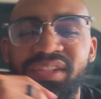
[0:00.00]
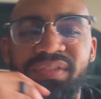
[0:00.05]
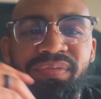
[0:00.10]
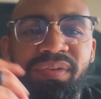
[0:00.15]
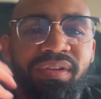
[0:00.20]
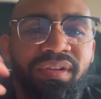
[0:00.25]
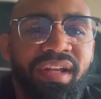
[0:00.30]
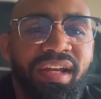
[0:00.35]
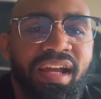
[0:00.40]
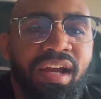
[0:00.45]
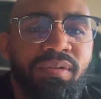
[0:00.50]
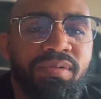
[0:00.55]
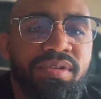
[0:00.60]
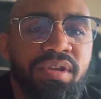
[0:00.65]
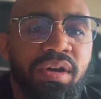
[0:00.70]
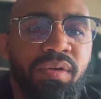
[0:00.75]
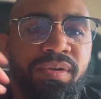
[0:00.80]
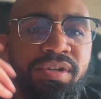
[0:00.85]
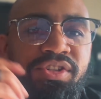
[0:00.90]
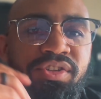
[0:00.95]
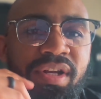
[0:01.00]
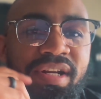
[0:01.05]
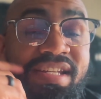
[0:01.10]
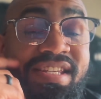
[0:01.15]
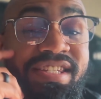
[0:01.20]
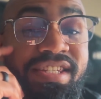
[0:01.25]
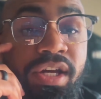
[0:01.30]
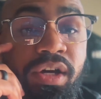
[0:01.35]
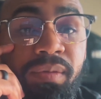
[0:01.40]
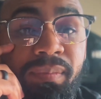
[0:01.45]
felt like I was always trying to
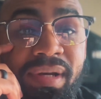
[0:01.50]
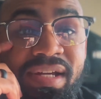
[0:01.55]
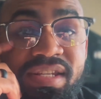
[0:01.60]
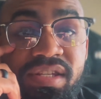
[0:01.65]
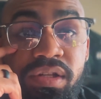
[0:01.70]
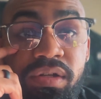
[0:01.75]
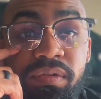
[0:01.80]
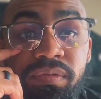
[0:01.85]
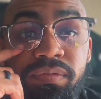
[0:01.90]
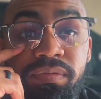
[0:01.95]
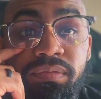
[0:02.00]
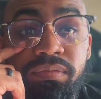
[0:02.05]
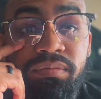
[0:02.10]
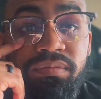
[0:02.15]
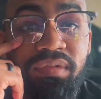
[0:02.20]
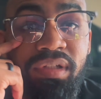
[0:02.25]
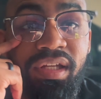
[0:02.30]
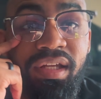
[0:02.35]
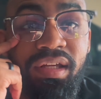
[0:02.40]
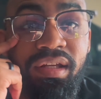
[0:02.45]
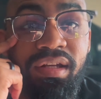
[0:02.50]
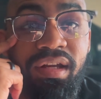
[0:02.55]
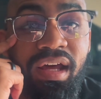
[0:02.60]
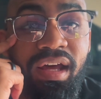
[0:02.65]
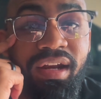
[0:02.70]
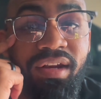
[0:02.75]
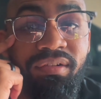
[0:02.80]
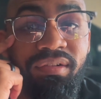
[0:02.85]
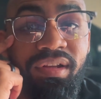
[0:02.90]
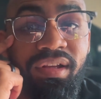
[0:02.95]
sell myself, and I
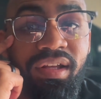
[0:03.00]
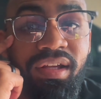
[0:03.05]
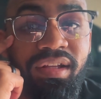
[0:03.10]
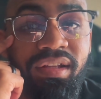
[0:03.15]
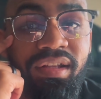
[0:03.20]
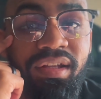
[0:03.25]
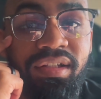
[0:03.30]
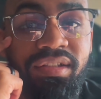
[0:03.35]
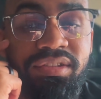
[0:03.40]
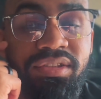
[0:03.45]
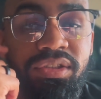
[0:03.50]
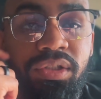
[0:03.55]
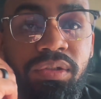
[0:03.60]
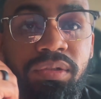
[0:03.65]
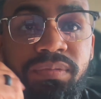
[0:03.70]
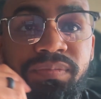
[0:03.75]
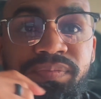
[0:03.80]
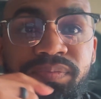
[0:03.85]
didn't really like that. So